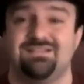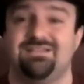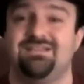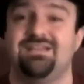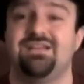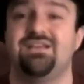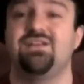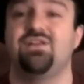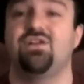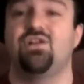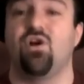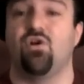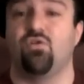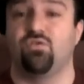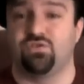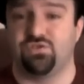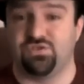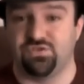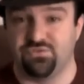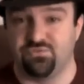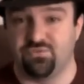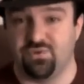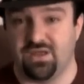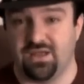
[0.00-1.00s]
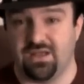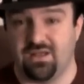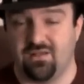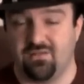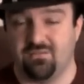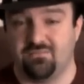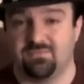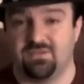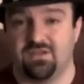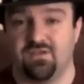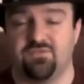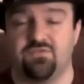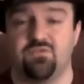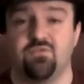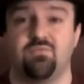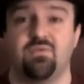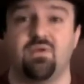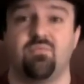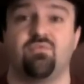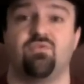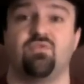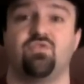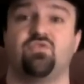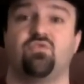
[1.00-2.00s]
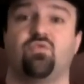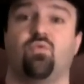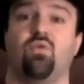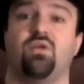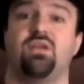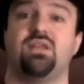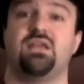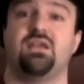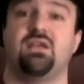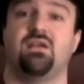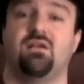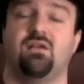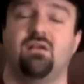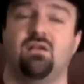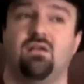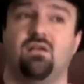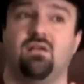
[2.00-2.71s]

Didn't go too well. Now, if you remember in 20,